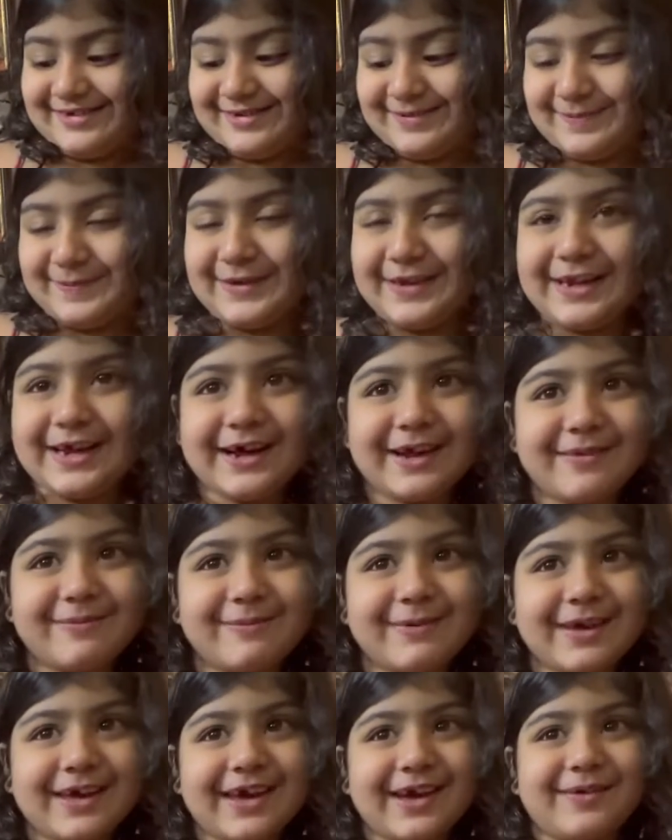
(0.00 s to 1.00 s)
My dad's
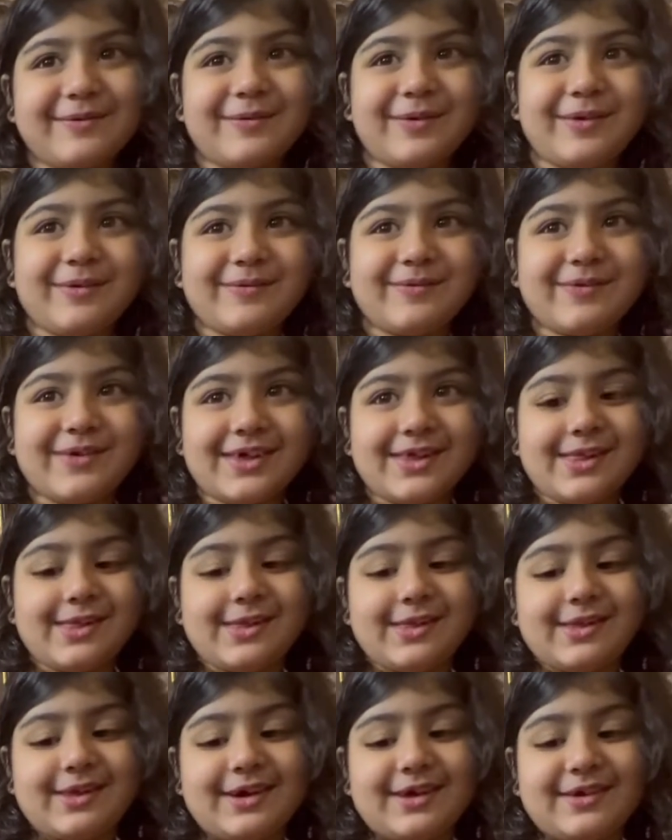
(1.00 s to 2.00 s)
making weird
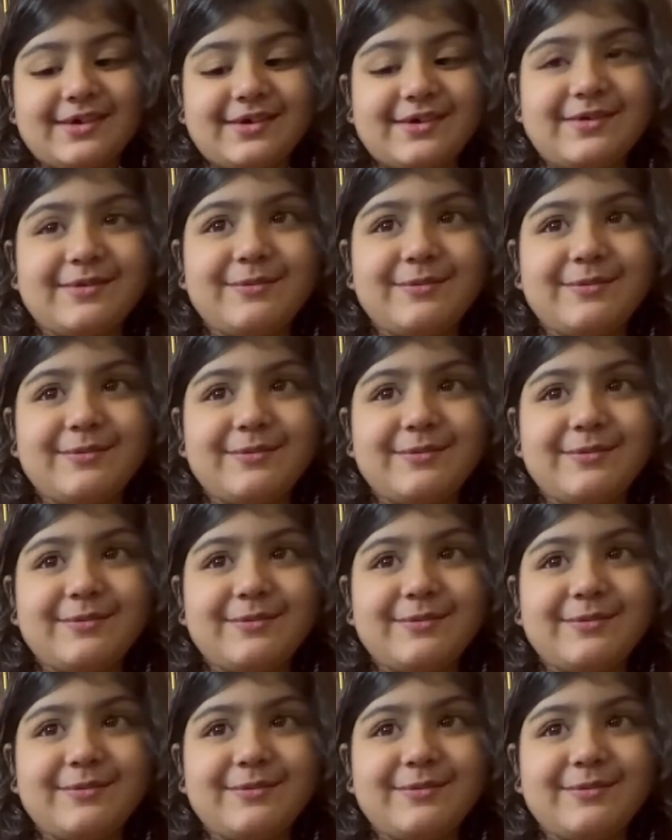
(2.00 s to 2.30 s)
faces. I don't know